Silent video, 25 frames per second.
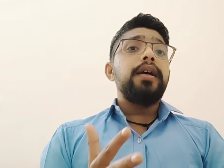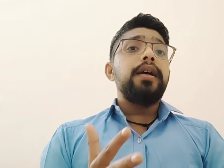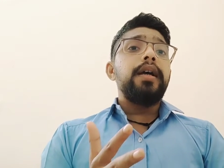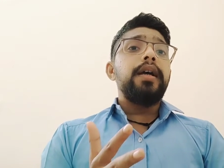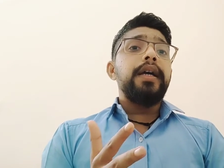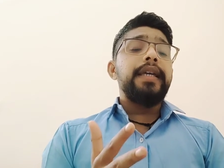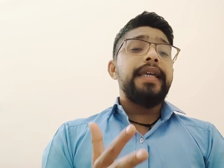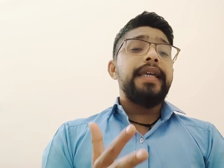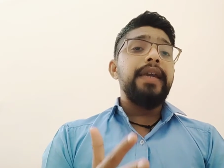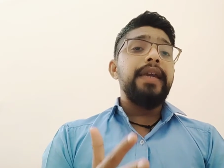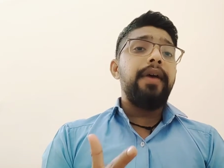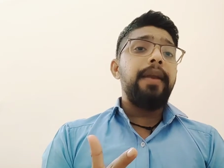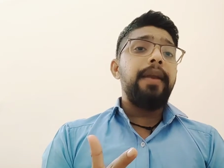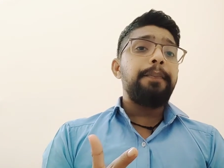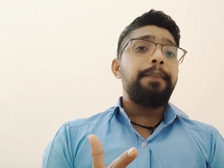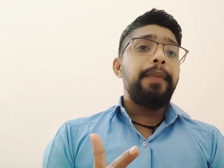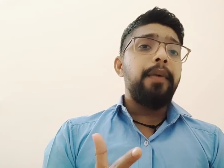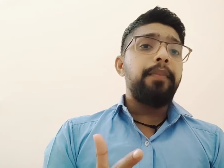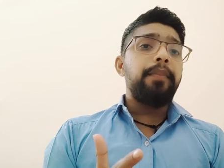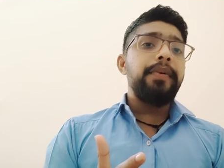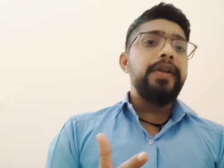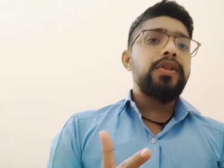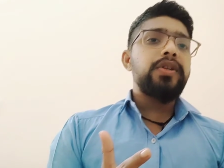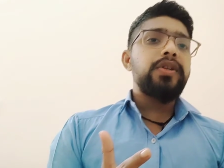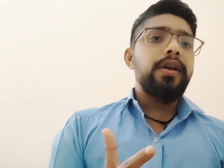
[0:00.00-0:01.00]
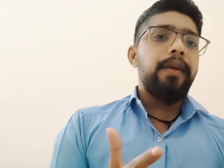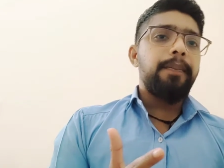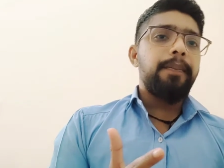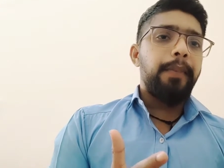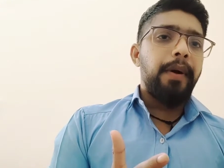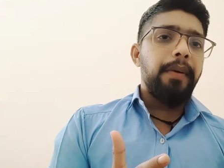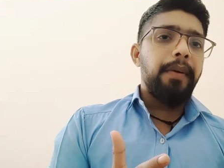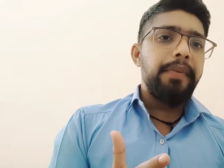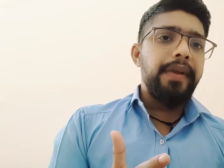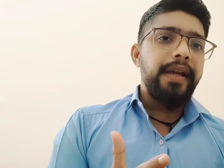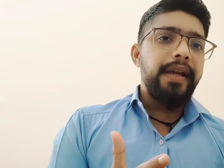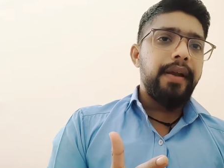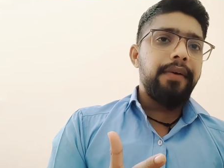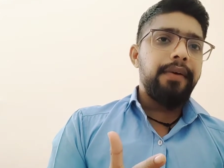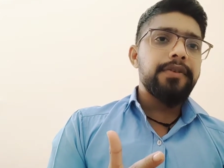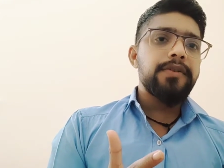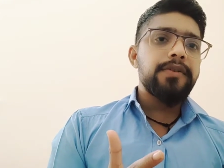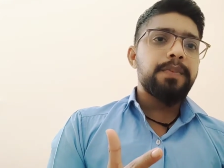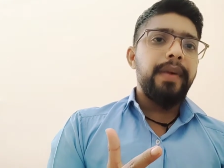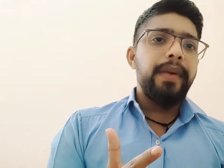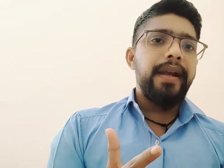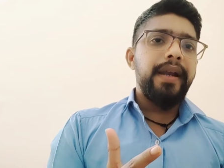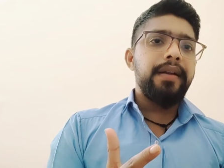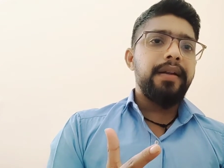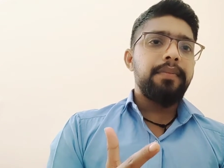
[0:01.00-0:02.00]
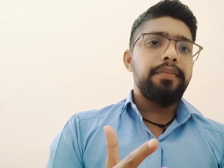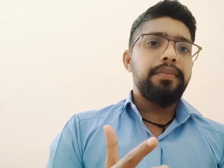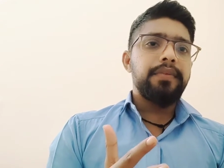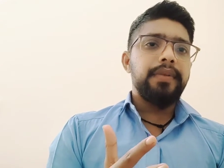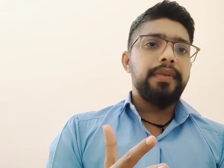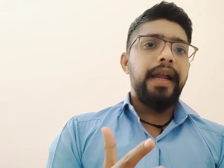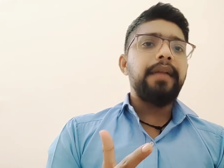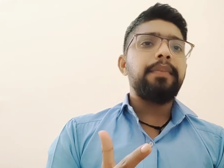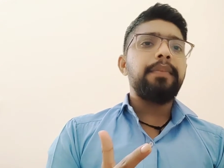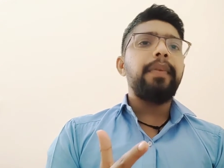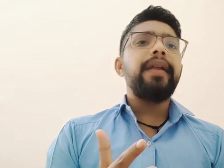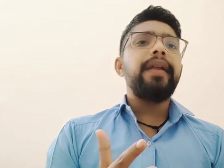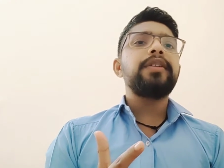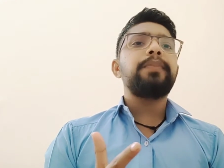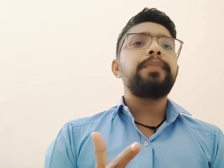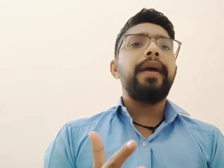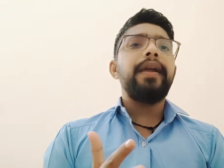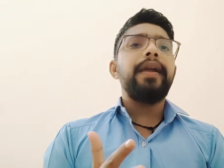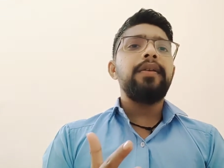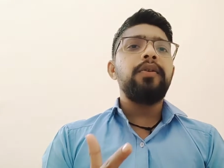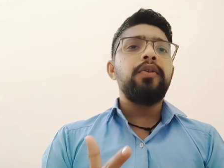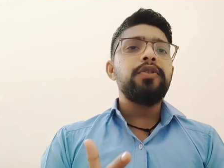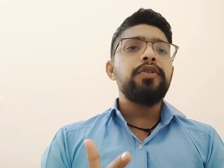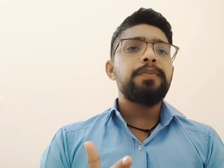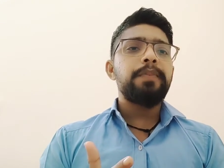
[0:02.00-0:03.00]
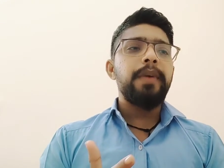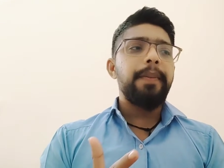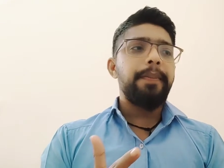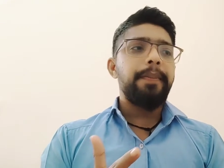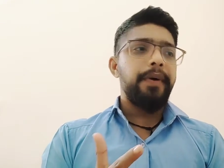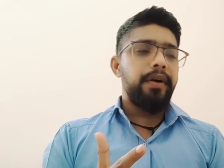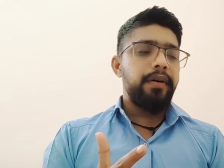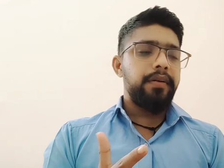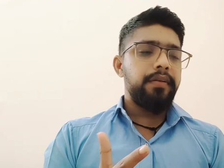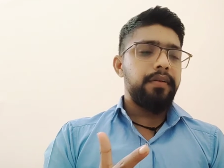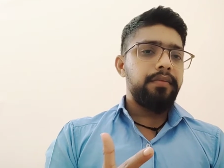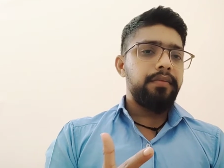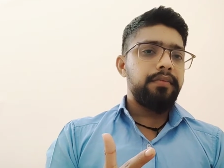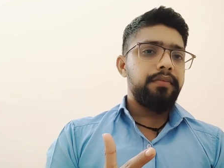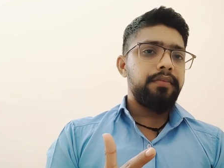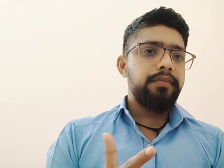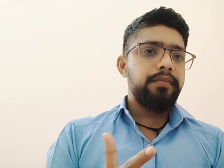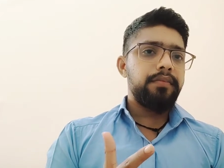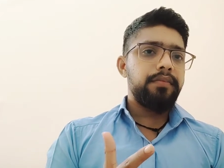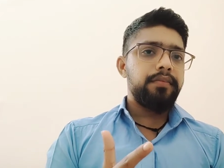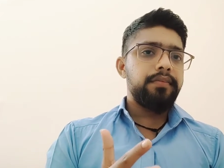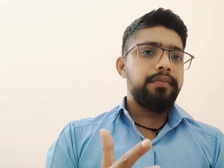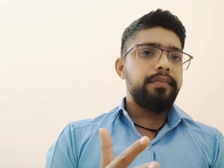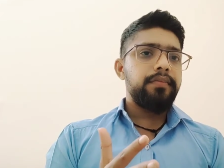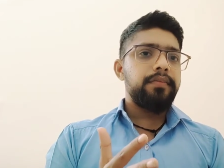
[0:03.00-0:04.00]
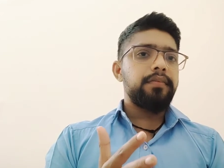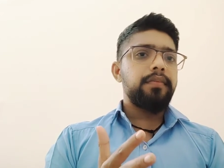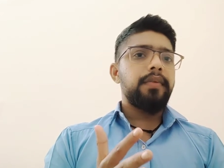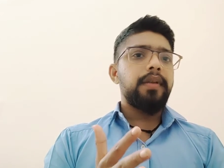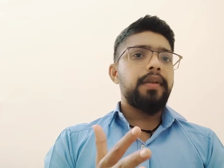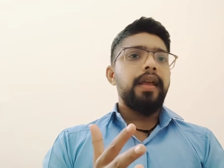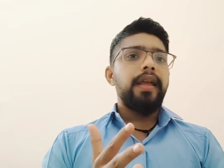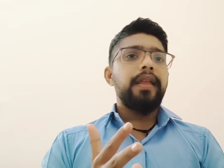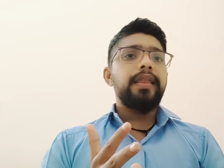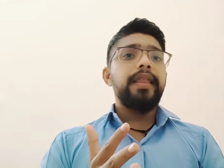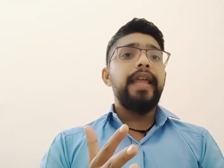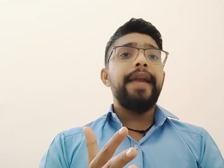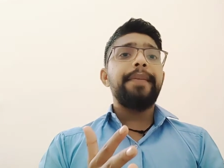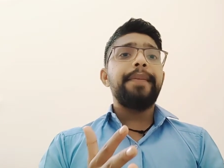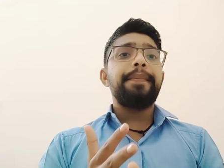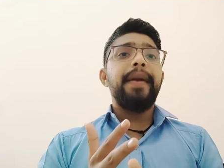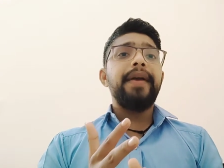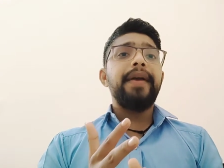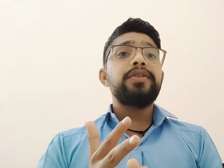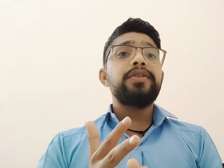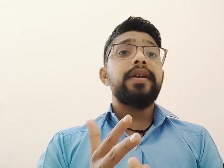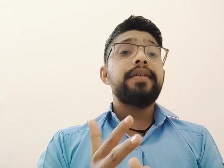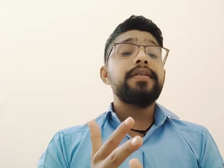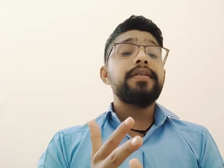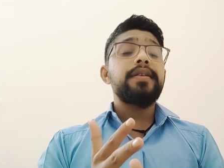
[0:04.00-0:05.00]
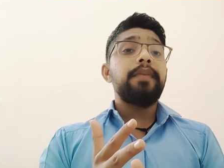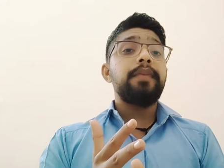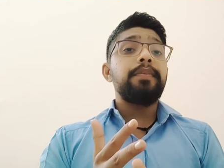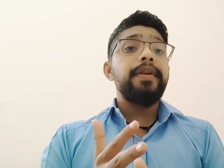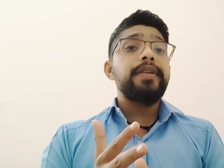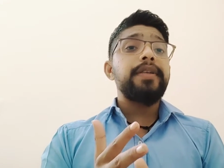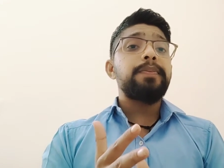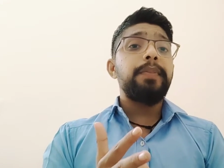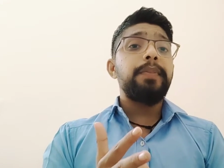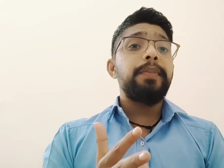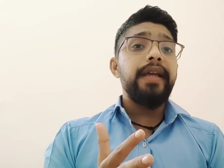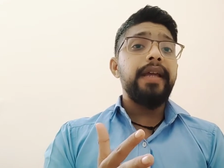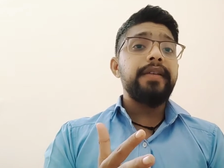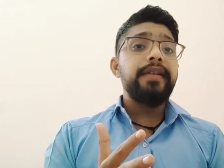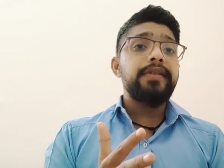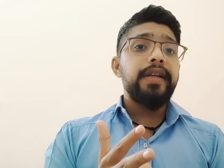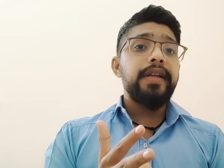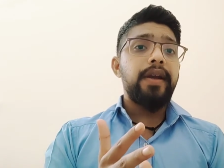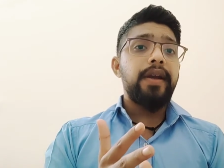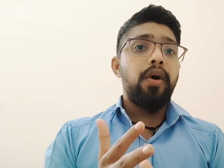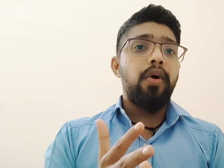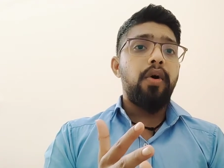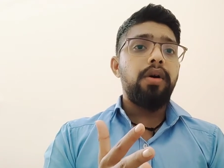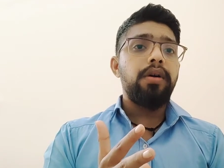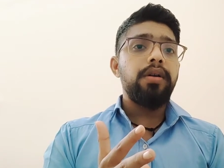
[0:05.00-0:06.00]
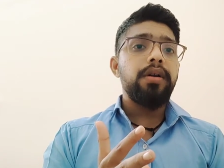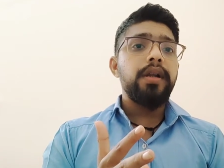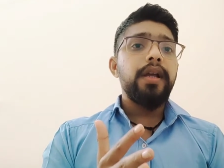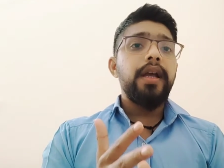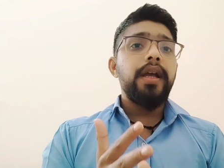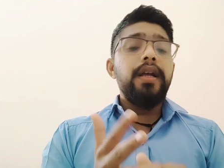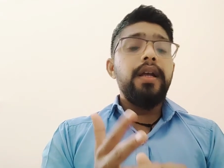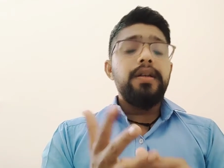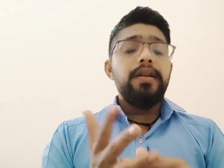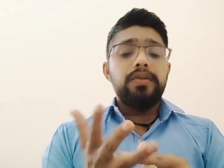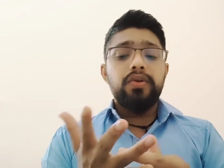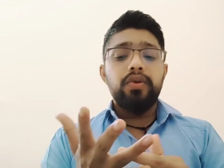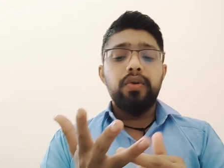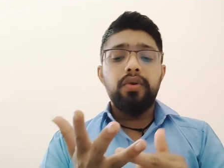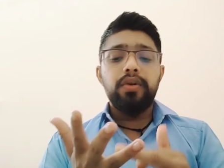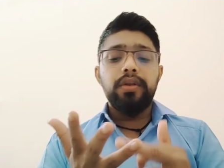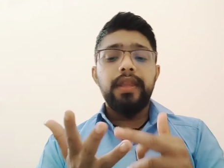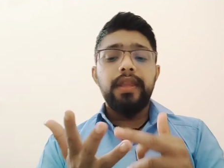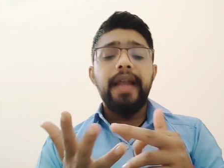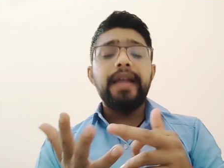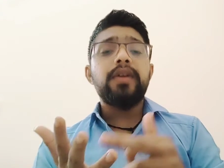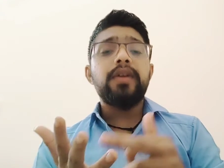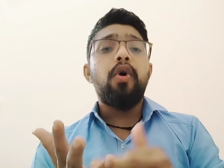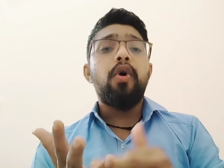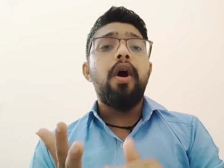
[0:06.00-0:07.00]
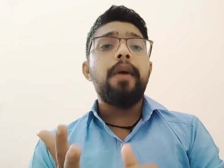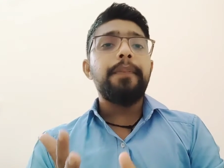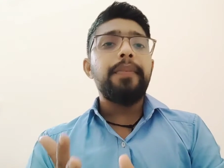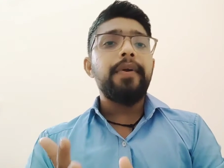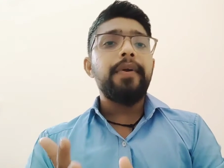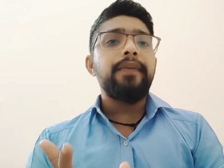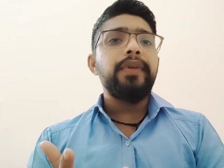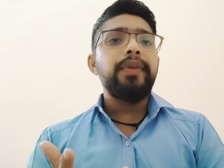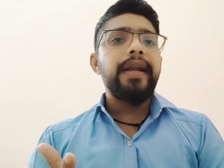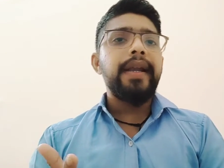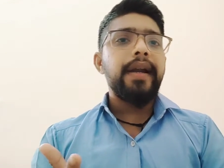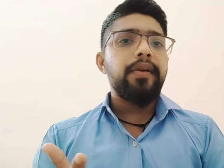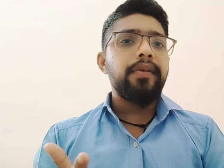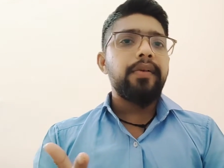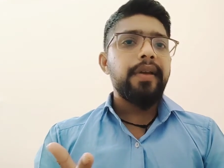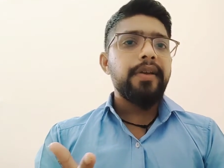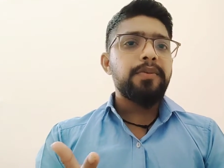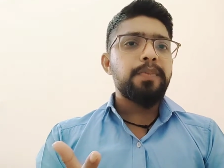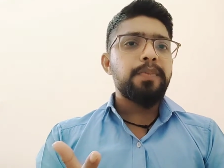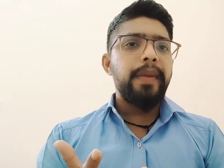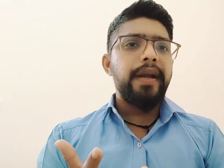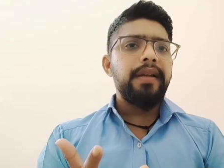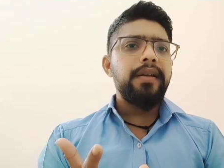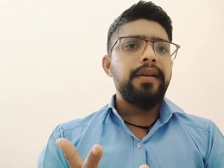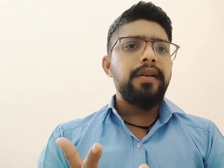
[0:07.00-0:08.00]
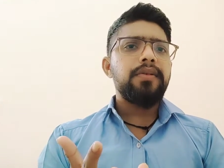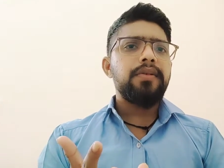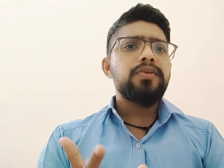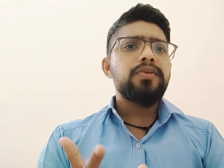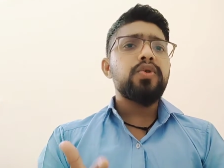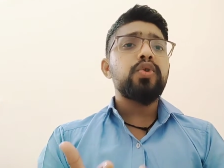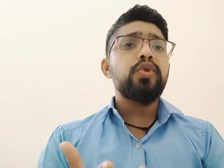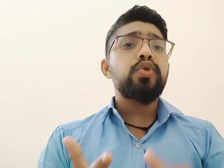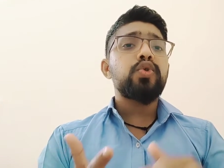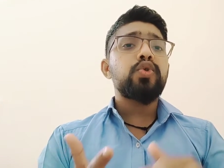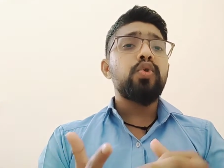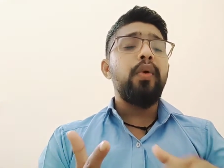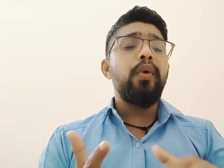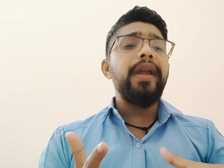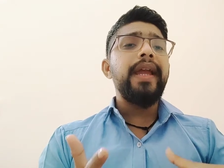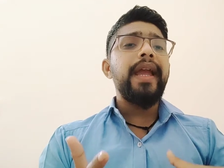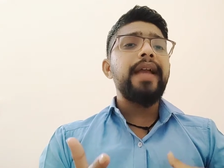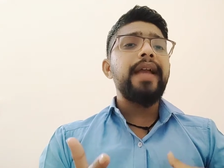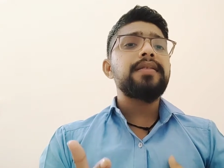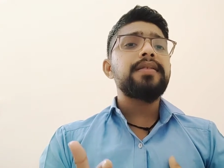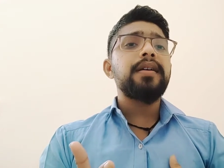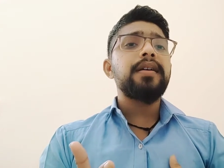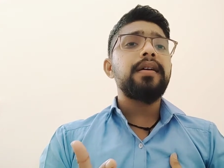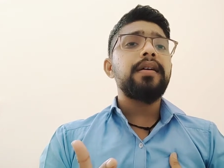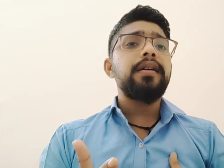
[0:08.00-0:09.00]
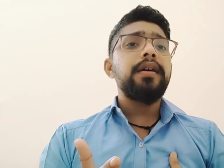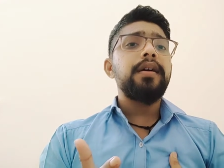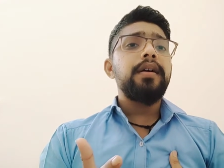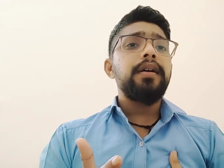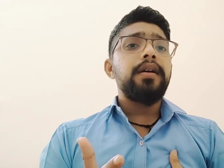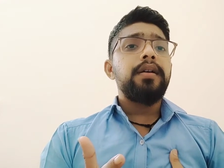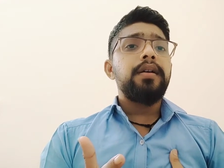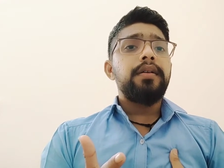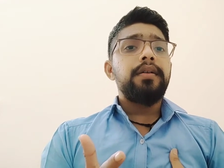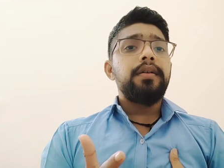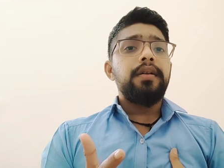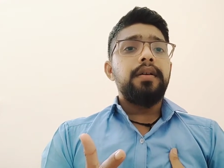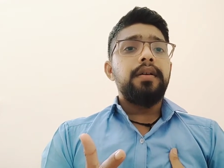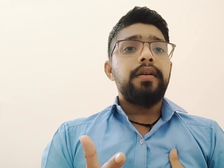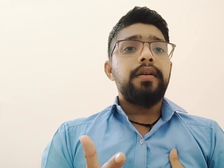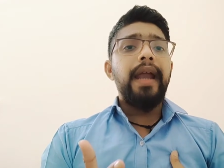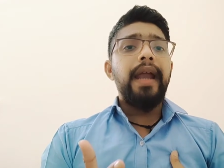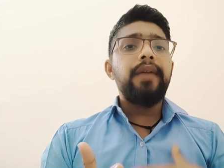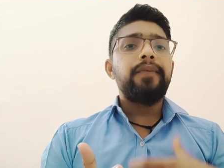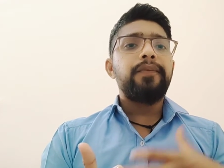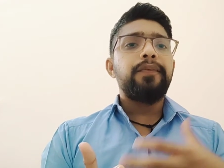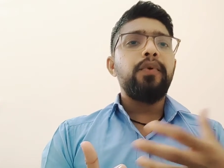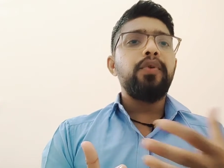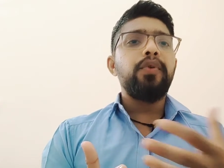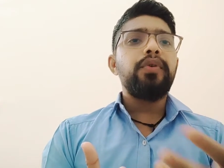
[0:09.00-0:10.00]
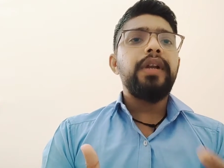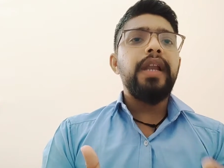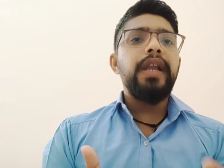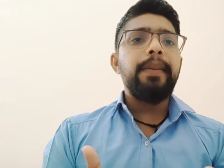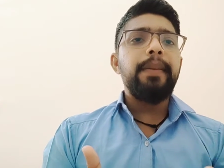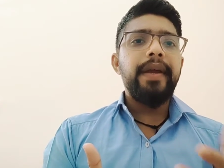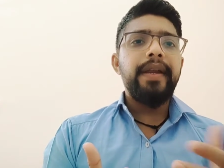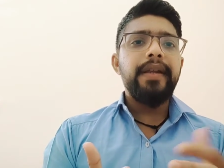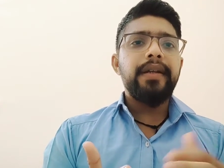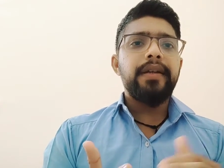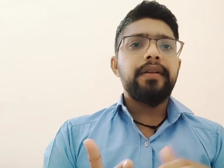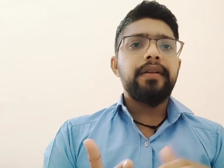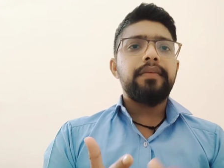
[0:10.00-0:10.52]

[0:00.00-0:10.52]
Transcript: give and publish a public announcement, that means by newspaper, that my shares are misplaced and all, so that copy of that advertisement, so showing as a rightful claimant.